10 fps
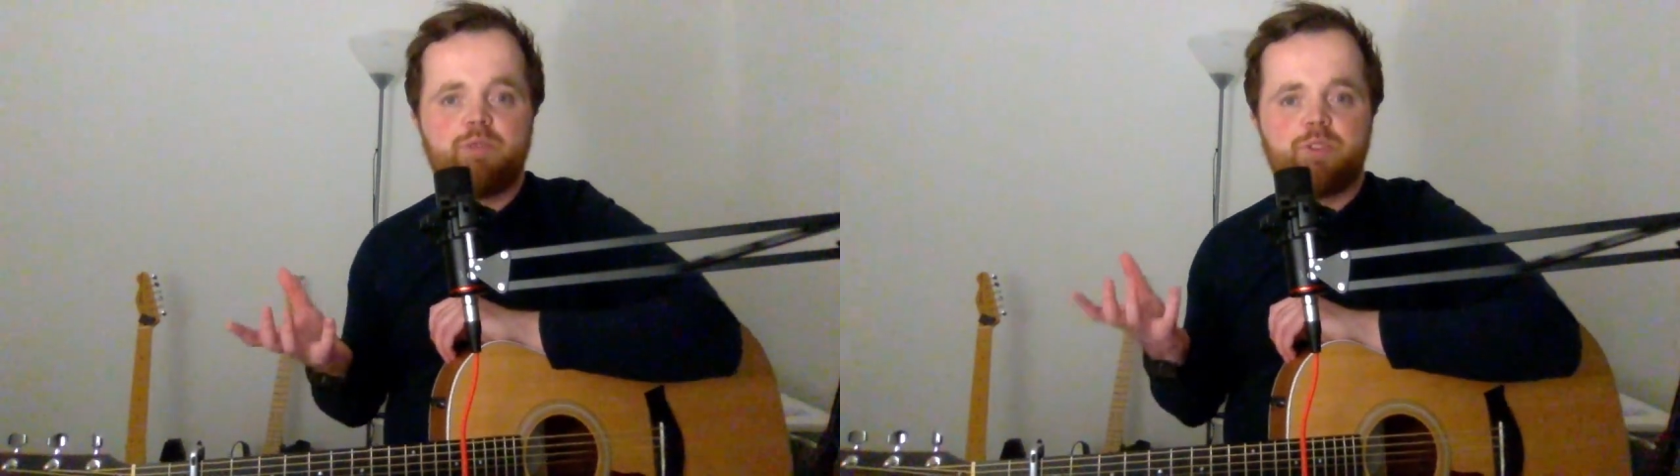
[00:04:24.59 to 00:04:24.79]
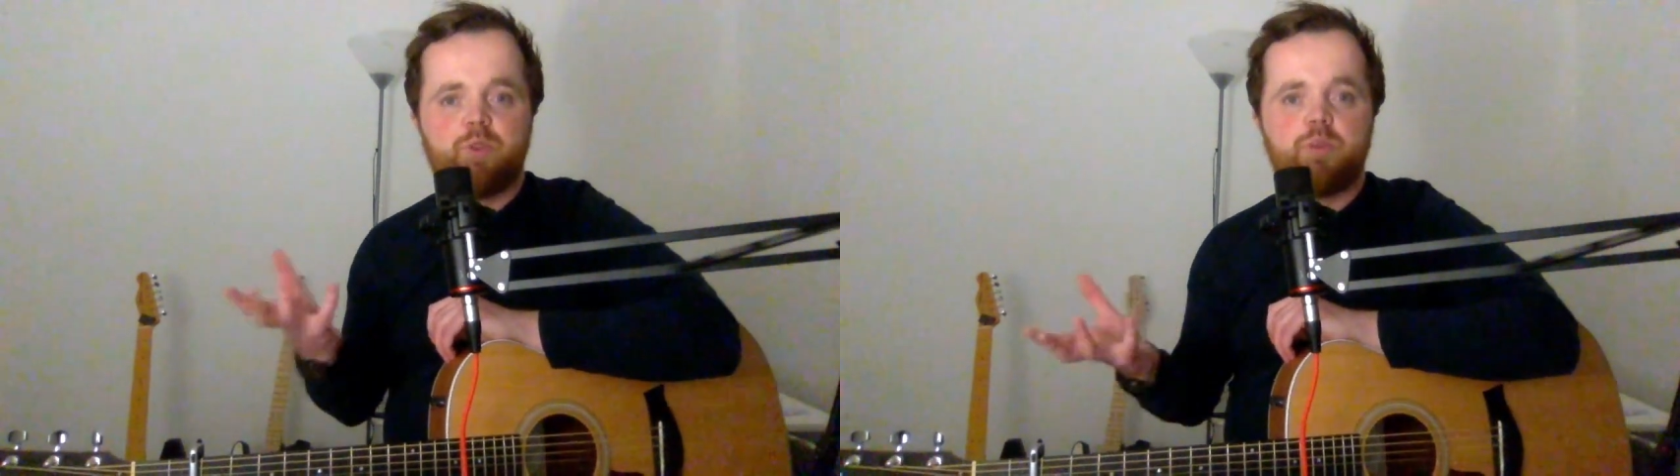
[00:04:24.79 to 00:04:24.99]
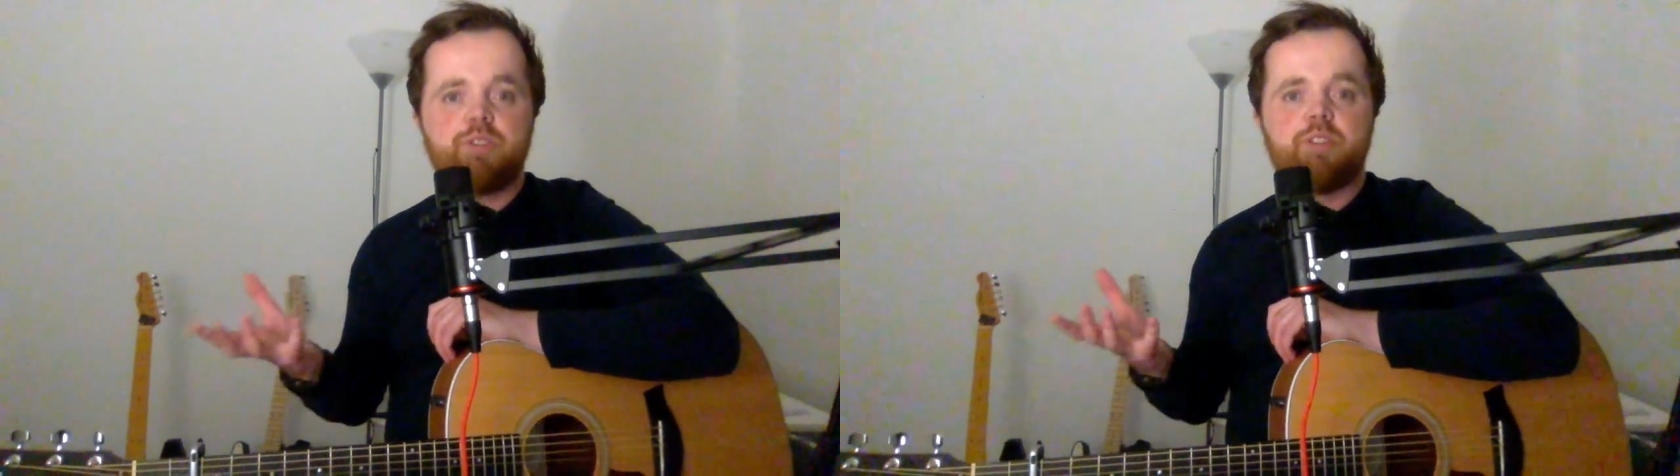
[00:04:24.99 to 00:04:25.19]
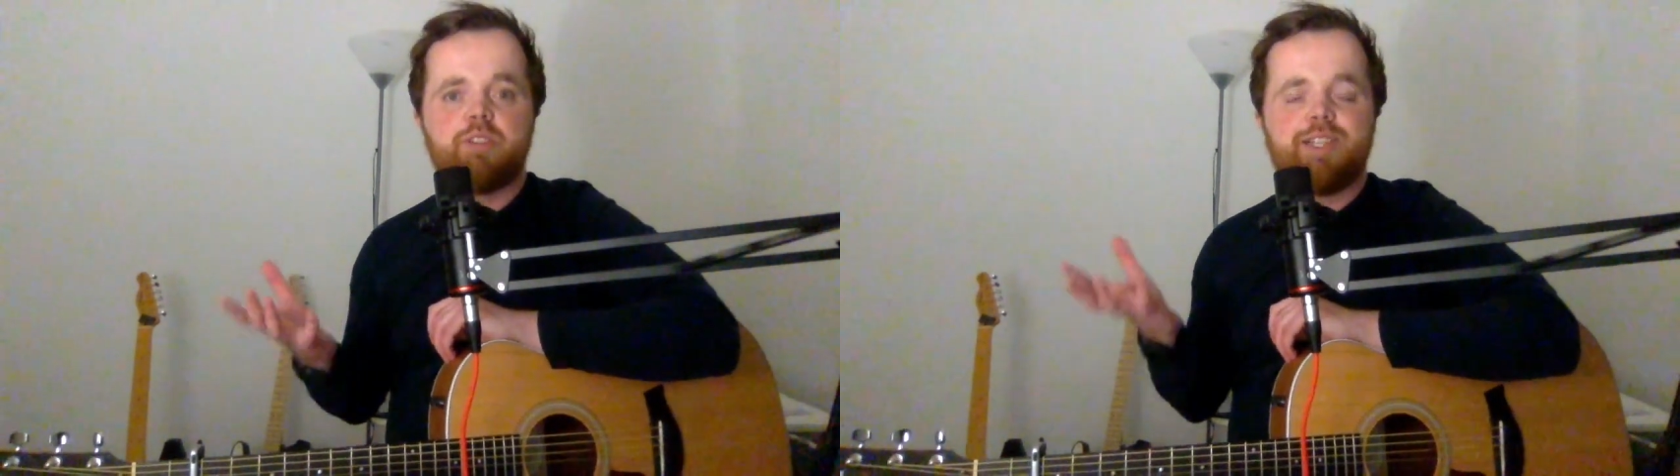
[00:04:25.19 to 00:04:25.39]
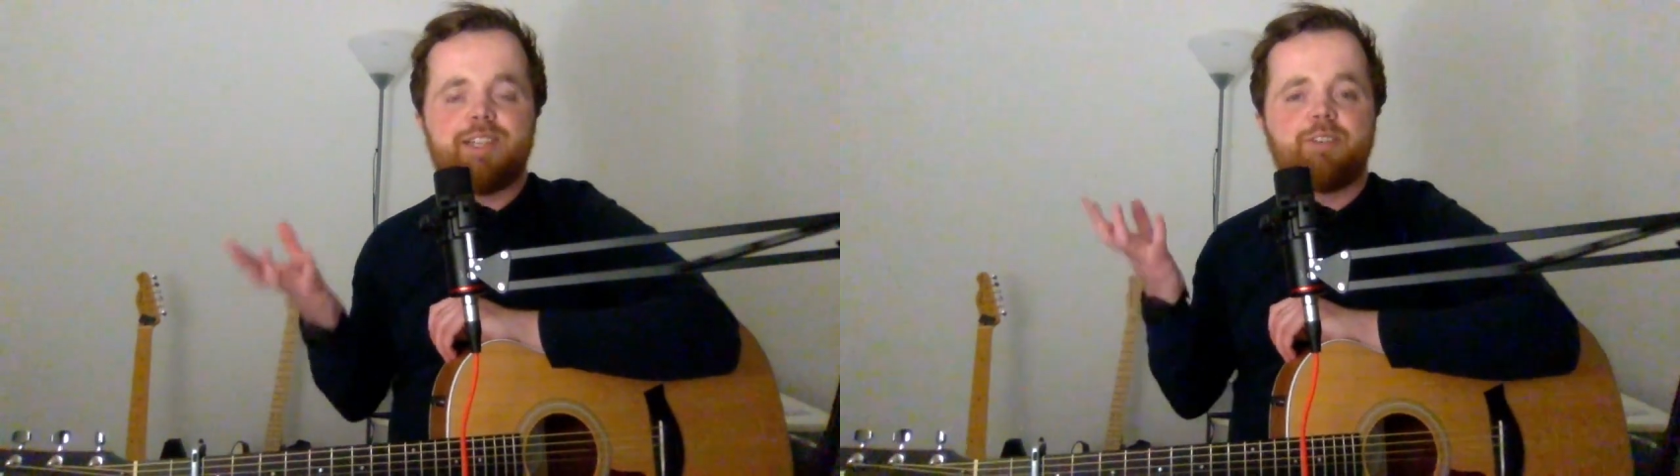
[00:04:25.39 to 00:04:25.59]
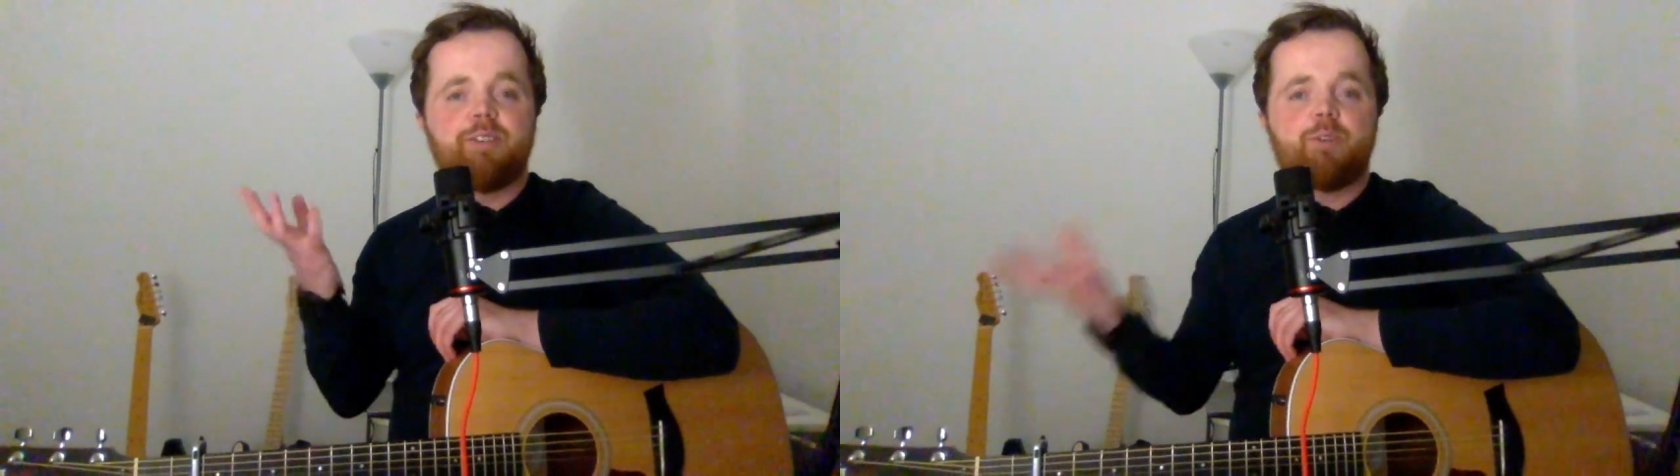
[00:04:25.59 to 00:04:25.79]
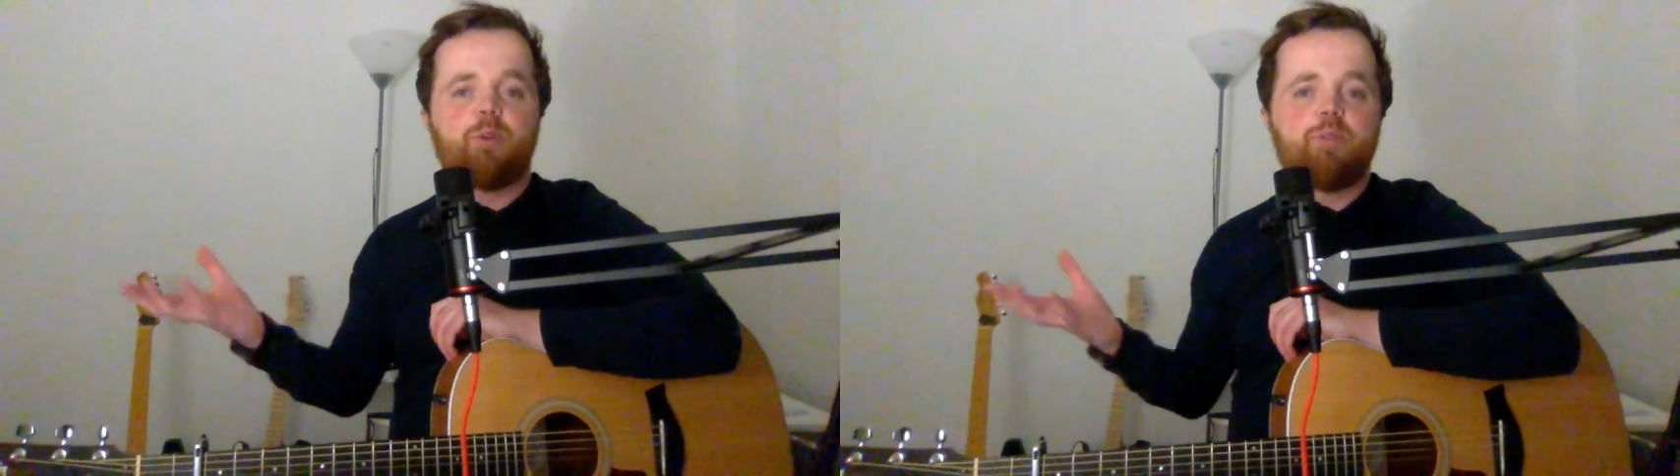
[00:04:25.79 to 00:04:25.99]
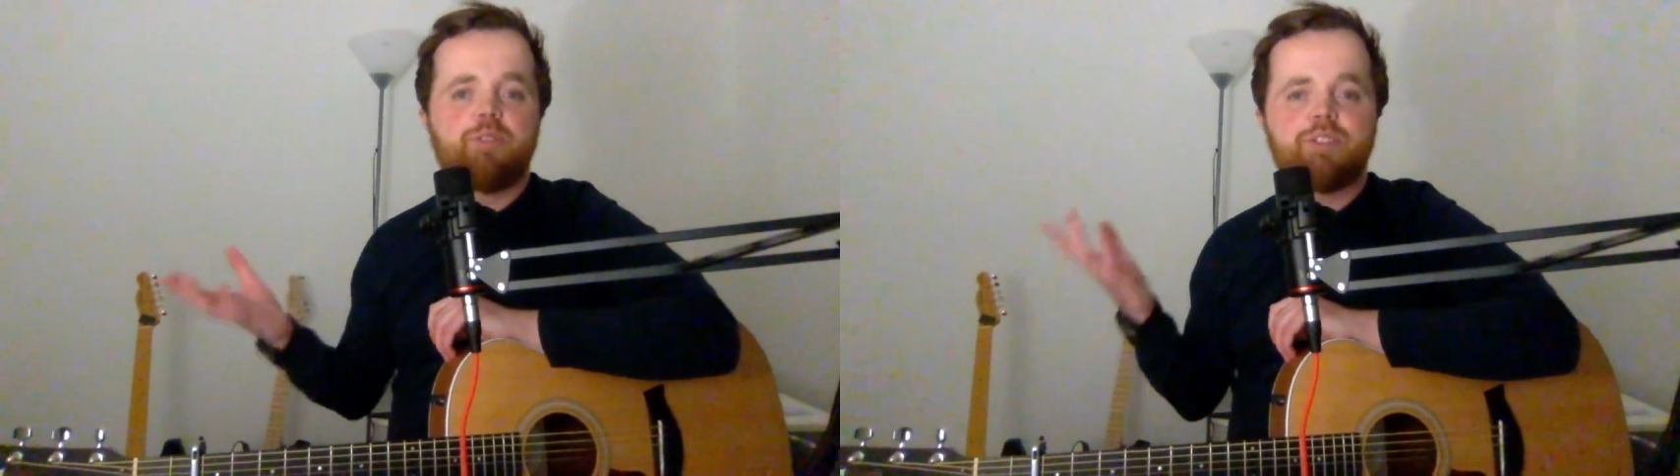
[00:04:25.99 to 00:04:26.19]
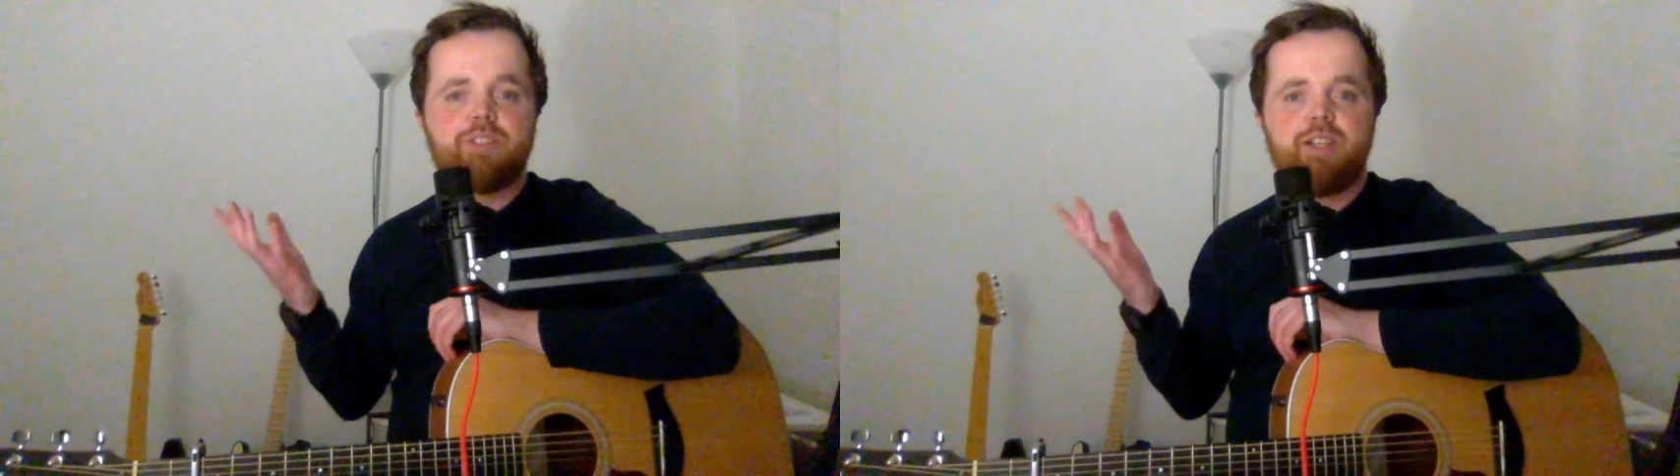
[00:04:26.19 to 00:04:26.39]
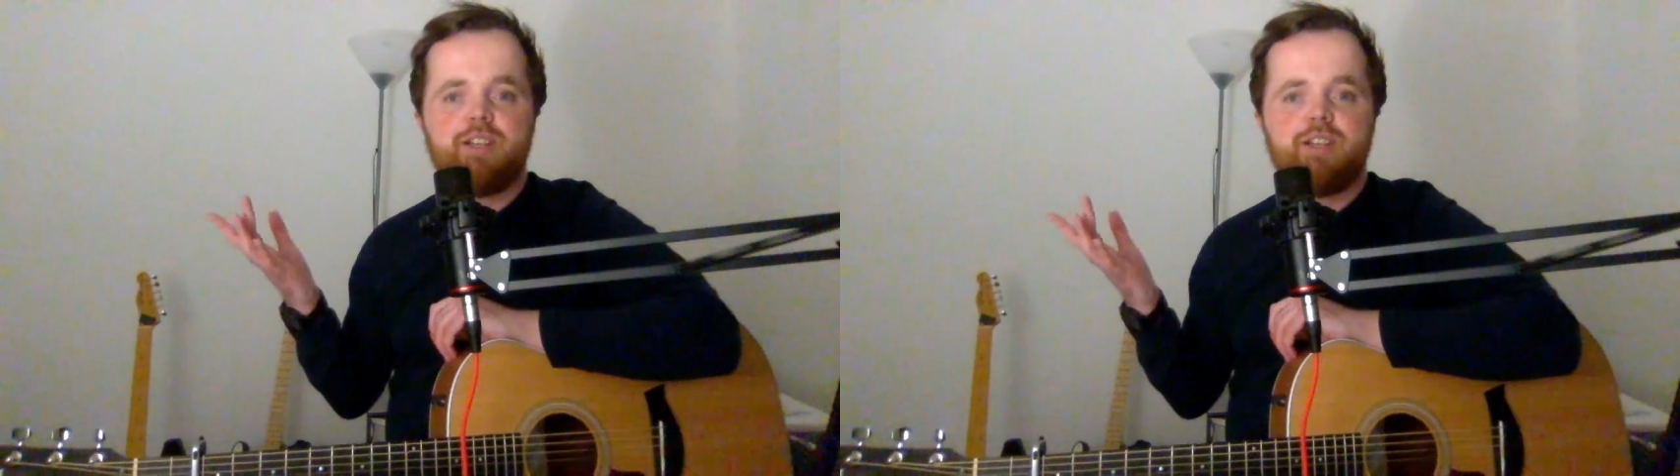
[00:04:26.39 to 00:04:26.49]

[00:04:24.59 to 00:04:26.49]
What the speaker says: it's always good to get to the chorus